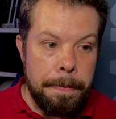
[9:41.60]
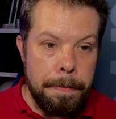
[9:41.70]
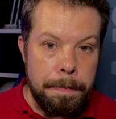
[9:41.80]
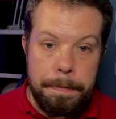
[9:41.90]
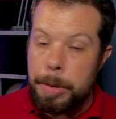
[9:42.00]

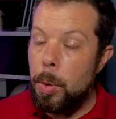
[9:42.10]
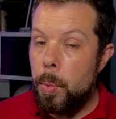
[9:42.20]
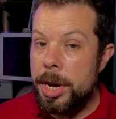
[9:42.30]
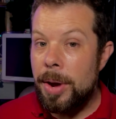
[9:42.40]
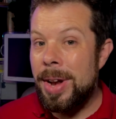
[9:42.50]
but
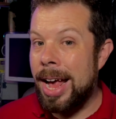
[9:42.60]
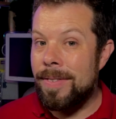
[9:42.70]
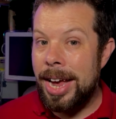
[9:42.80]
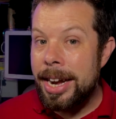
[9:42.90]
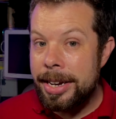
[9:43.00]
we don't have
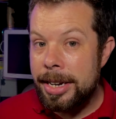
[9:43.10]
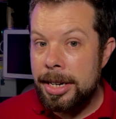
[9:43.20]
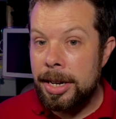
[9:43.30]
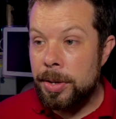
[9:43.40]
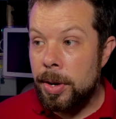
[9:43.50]
any
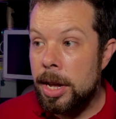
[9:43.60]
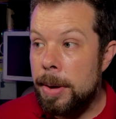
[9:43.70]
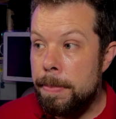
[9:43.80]
details on it.